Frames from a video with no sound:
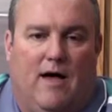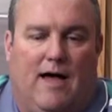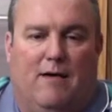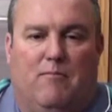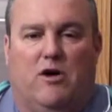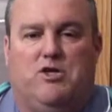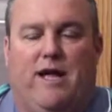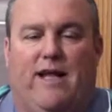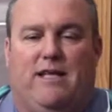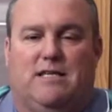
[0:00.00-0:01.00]
Hi, I'm Mark
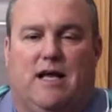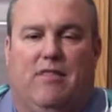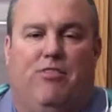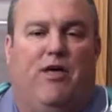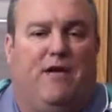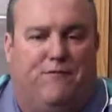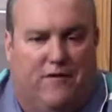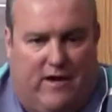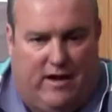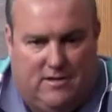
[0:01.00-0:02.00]
Janes.
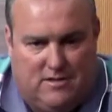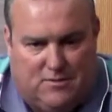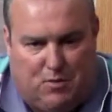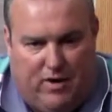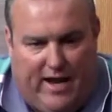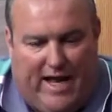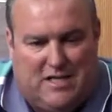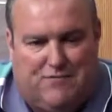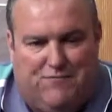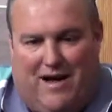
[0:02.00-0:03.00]
Thankfully, spring
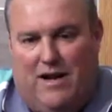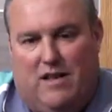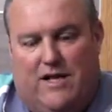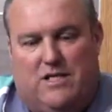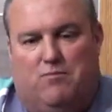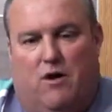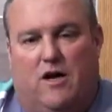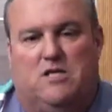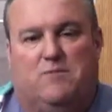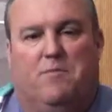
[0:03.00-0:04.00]
has finally
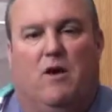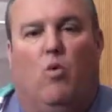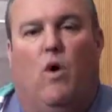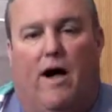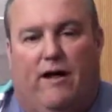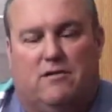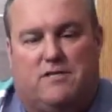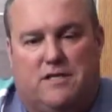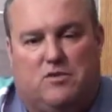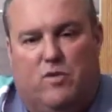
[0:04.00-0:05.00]
sprung. It's been a while
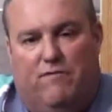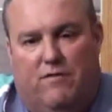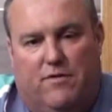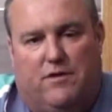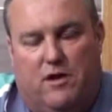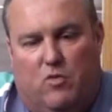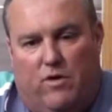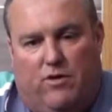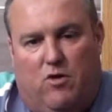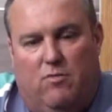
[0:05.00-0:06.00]
since we visited
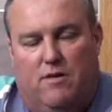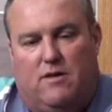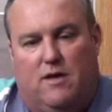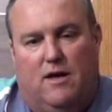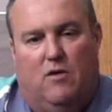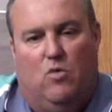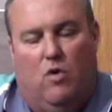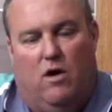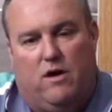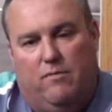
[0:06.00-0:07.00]
with you, but
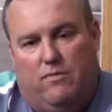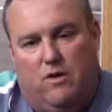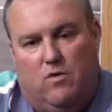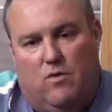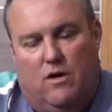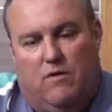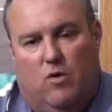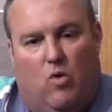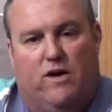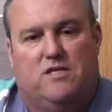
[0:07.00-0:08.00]
welcome to
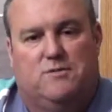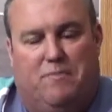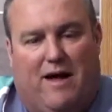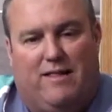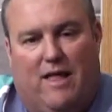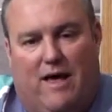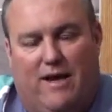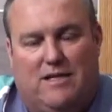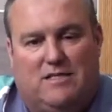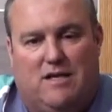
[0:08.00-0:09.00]
the Hornet
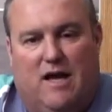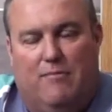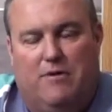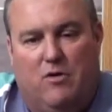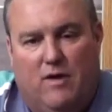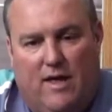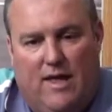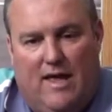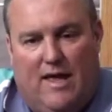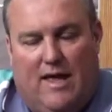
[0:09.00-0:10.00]
Spotlight. It's time to
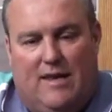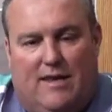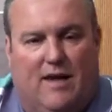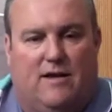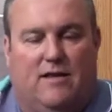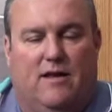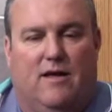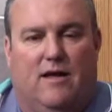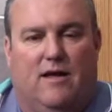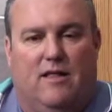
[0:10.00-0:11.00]
induct
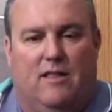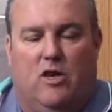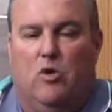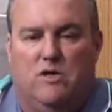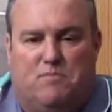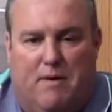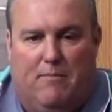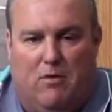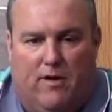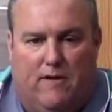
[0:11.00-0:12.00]
the newest
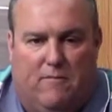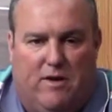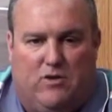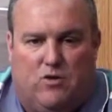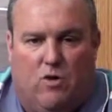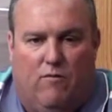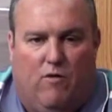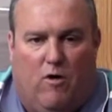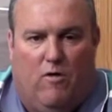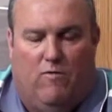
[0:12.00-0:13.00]
member into the Beech Grove
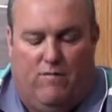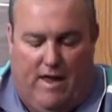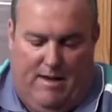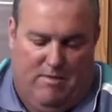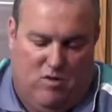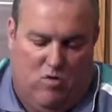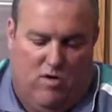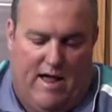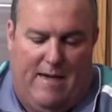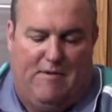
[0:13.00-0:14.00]
Hall of Fame, and
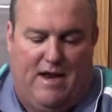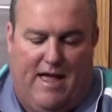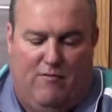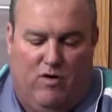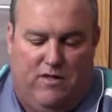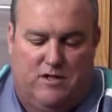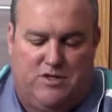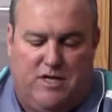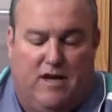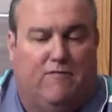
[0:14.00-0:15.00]
we're happy to have with us
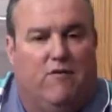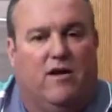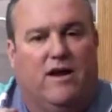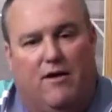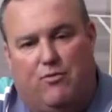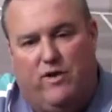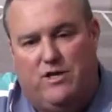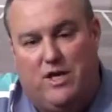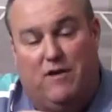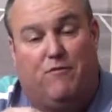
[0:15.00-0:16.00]
Jennifer
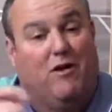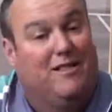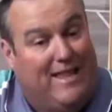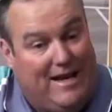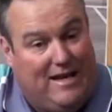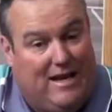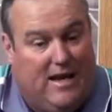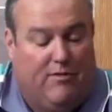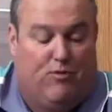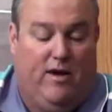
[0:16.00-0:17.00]
Clayton
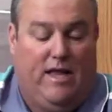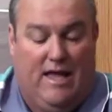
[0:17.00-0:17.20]
Guthrie,